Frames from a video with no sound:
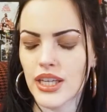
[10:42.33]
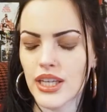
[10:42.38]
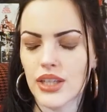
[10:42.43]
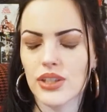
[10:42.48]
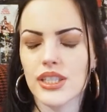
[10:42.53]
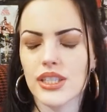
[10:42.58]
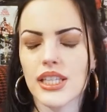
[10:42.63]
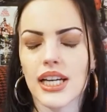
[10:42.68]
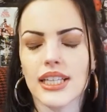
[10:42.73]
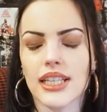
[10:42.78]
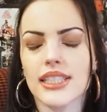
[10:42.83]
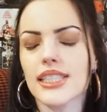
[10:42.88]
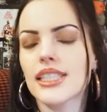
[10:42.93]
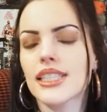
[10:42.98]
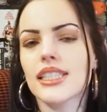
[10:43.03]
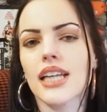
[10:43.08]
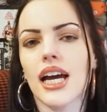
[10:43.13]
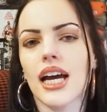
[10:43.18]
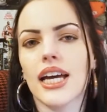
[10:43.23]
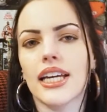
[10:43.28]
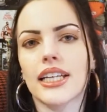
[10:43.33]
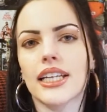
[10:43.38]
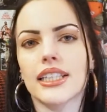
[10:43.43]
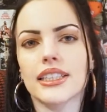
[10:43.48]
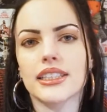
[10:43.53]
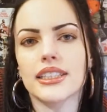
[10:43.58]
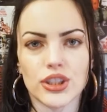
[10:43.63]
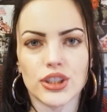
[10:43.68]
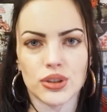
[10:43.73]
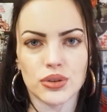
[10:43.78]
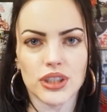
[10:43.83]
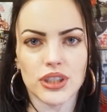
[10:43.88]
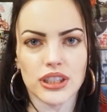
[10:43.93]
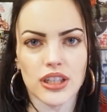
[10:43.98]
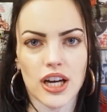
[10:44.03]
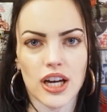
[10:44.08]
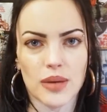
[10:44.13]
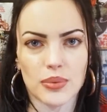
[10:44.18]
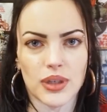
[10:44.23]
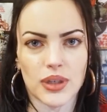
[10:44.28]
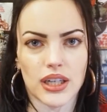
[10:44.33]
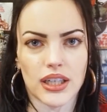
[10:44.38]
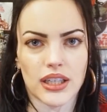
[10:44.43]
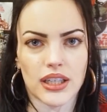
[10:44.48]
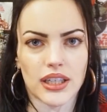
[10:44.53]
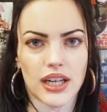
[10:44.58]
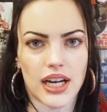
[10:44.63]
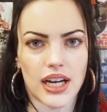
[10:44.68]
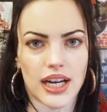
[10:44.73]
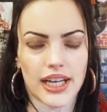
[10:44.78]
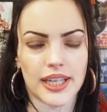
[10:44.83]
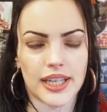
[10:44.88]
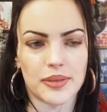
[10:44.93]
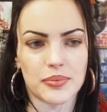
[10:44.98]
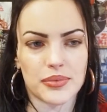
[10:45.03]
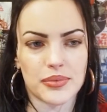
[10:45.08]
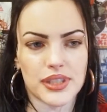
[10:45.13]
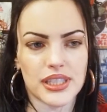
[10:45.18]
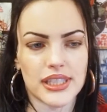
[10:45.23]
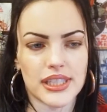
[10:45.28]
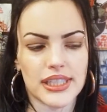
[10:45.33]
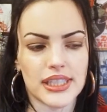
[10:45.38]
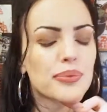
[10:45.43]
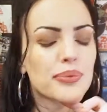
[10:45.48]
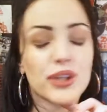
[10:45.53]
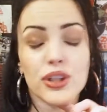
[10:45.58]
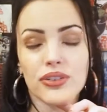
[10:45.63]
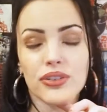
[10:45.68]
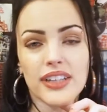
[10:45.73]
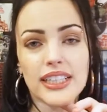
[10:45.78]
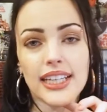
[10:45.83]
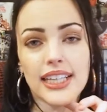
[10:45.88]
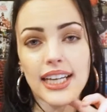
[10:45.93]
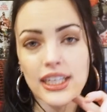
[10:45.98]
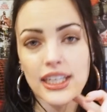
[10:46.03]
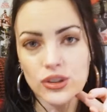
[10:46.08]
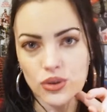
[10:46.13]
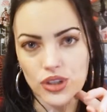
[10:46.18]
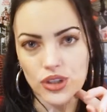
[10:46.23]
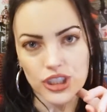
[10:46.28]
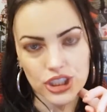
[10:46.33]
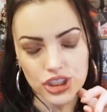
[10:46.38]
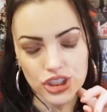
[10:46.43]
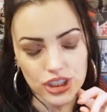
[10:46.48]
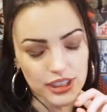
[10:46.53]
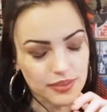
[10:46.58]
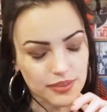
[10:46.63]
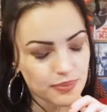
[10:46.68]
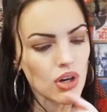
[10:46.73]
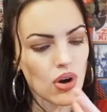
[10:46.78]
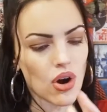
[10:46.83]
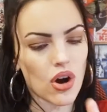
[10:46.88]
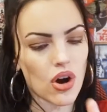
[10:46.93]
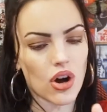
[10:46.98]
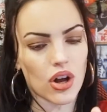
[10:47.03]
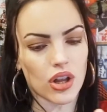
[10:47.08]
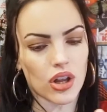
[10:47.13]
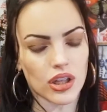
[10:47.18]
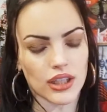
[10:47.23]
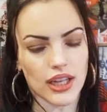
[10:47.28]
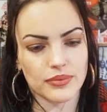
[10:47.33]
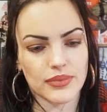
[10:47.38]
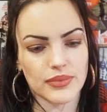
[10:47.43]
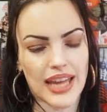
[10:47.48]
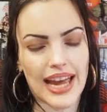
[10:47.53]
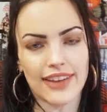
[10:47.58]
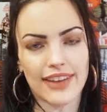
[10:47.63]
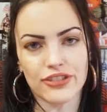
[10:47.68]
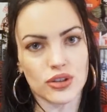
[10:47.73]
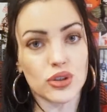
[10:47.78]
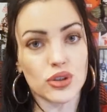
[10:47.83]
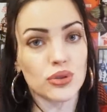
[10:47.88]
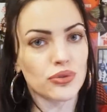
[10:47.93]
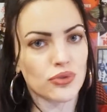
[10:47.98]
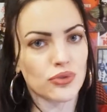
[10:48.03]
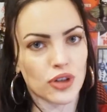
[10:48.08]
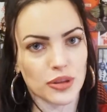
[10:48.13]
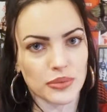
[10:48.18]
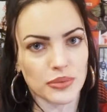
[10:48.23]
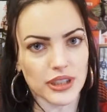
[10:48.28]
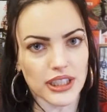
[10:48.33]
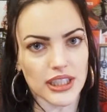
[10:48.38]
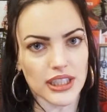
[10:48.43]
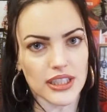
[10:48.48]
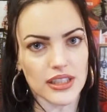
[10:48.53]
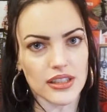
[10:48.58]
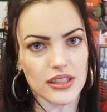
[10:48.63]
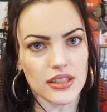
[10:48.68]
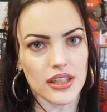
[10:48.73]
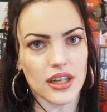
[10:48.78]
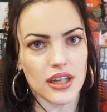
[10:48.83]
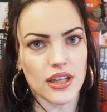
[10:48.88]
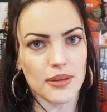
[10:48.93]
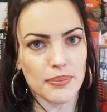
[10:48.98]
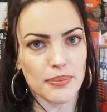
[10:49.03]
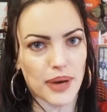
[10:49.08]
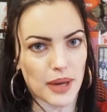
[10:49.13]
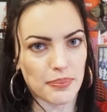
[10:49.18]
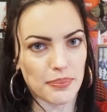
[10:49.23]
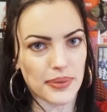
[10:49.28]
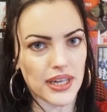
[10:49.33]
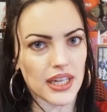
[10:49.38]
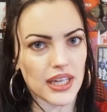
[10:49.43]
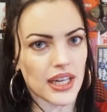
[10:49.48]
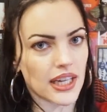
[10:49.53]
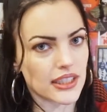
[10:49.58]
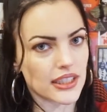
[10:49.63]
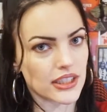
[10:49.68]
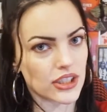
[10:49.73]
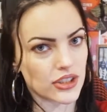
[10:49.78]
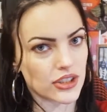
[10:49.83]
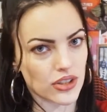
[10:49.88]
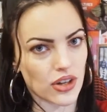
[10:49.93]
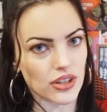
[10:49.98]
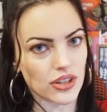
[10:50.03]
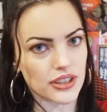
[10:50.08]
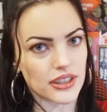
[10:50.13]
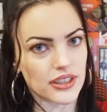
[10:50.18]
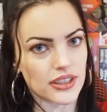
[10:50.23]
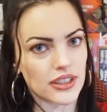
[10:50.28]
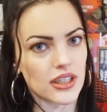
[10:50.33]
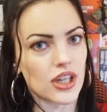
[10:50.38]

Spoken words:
Hill Science Diet, Yukonaba, Iams, Purina, and Origin all have 2 formulas, puppy and adult.